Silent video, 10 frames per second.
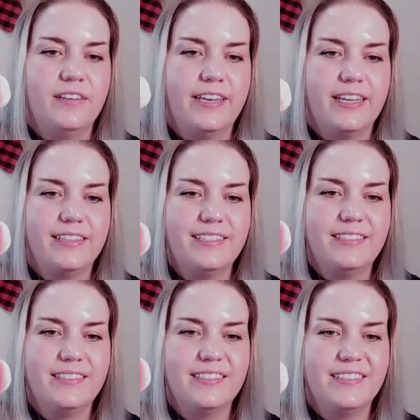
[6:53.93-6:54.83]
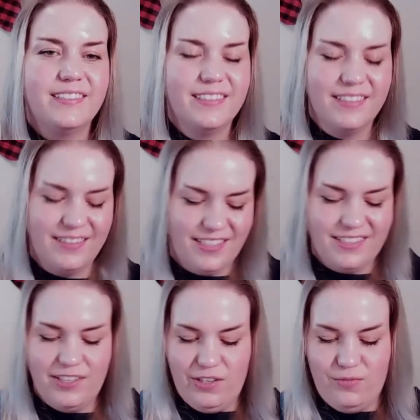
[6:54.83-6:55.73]
necklace.
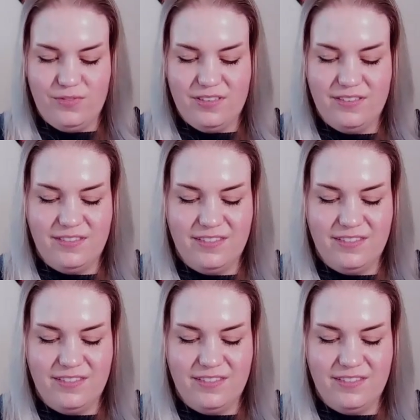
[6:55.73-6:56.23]
That's cute.